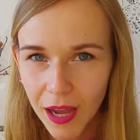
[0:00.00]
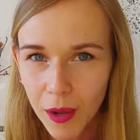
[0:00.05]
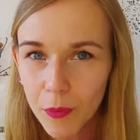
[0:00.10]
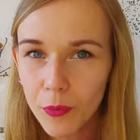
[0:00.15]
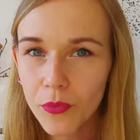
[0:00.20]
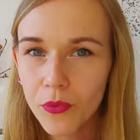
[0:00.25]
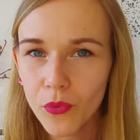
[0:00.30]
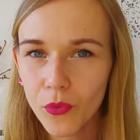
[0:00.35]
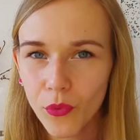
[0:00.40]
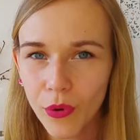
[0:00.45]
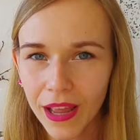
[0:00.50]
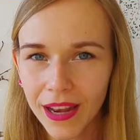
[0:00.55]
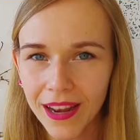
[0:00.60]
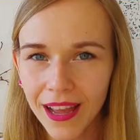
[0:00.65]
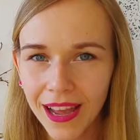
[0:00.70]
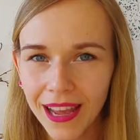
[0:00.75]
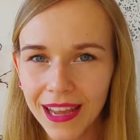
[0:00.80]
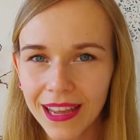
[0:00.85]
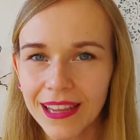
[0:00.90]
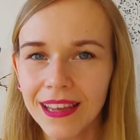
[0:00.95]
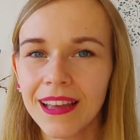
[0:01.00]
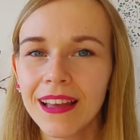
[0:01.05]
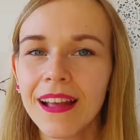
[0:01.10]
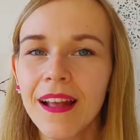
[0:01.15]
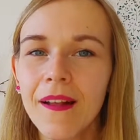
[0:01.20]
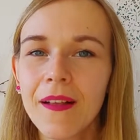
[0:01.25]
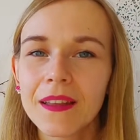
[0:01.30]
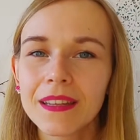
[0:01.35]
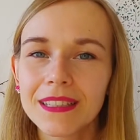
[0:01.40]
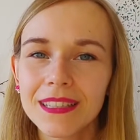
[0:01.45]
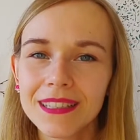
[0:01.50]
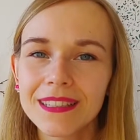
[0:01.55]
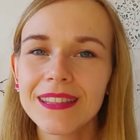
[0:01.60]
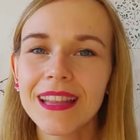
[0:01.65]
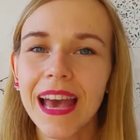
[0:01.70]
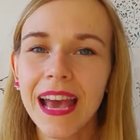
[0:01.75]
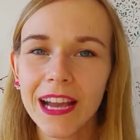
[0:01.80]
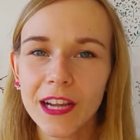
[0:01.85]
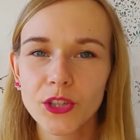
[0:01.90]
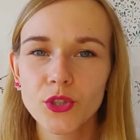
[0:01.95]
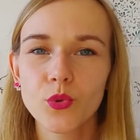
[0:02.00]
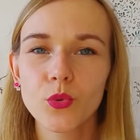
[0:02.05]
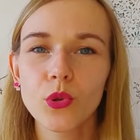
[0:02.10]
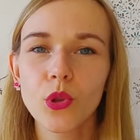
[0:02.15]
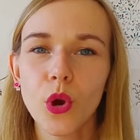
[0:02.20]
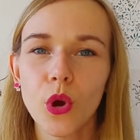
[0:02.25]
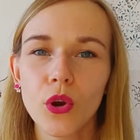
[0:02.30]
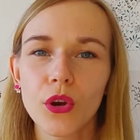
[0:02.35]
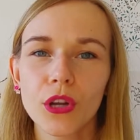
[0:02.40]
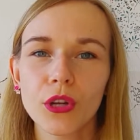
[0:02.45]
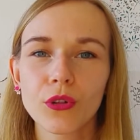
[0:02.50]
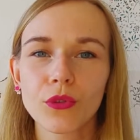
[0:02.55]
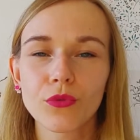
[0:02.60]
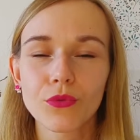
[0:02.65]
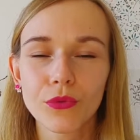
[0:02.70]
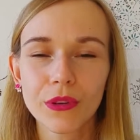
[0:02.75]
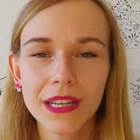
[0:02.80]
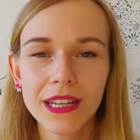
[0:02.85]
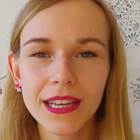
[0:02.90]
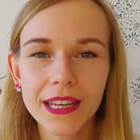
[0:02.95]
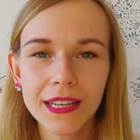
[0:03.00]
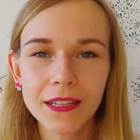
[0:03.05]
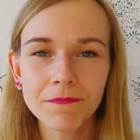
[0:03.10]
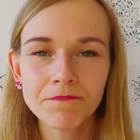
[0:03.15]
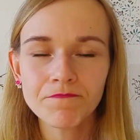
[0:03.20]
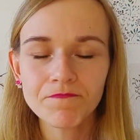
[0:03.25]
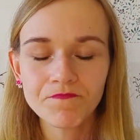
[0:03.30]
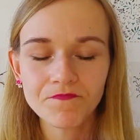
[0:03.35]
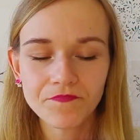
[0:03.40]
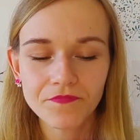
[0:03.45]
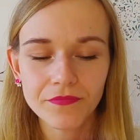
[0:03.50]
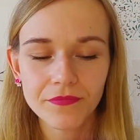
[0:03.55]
up when I did the actual oracle reading.